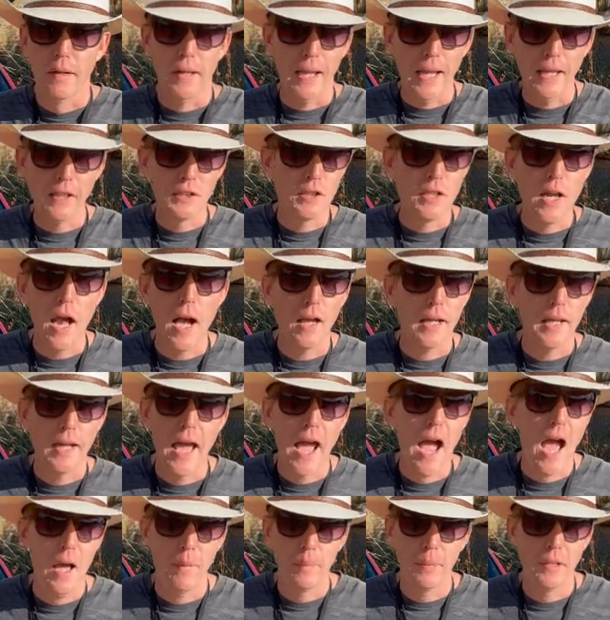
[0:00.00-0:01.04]
It's not going to
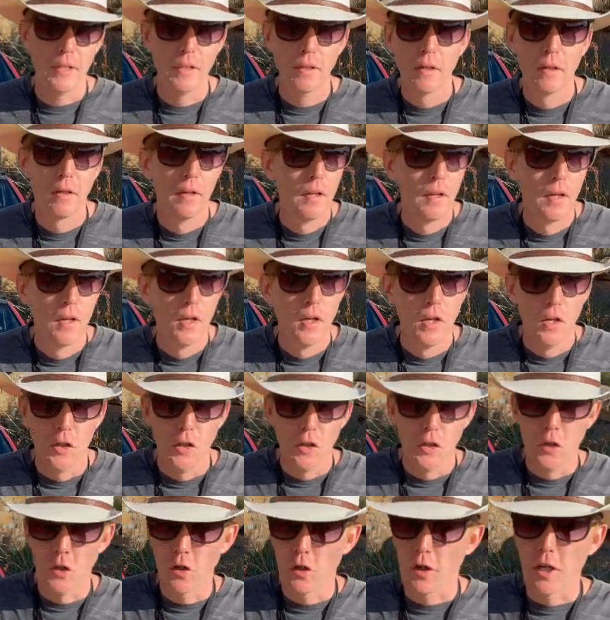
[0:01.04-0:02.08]
happen.
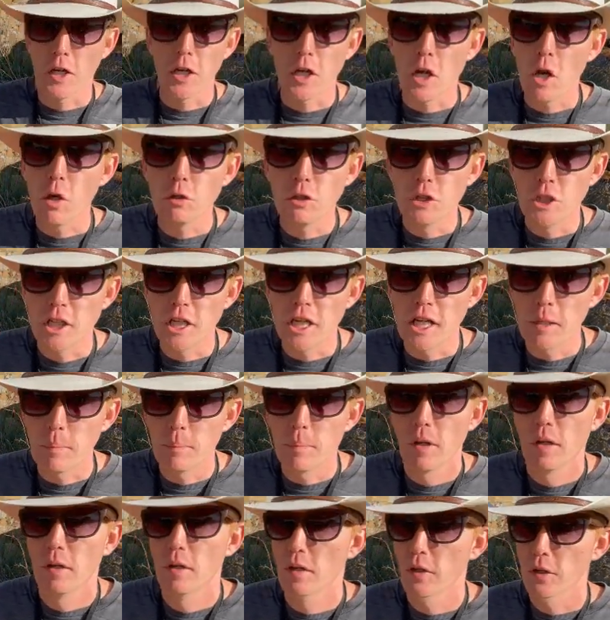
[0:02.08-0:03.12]
You're going to go cheap.
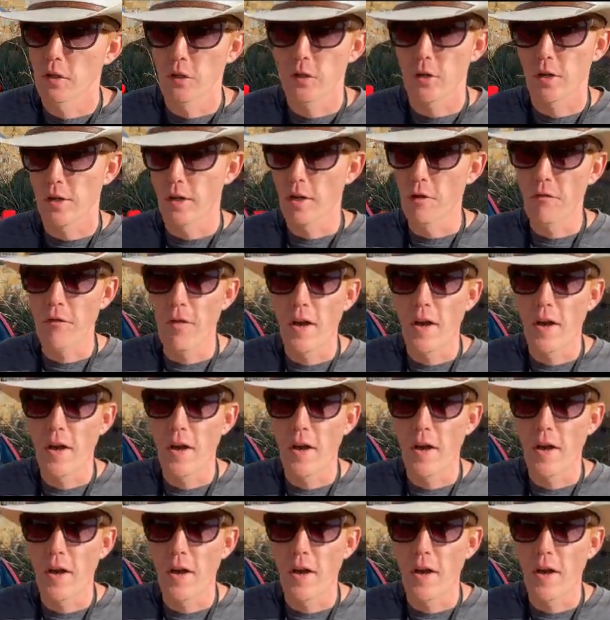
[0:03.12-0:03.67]
You're going to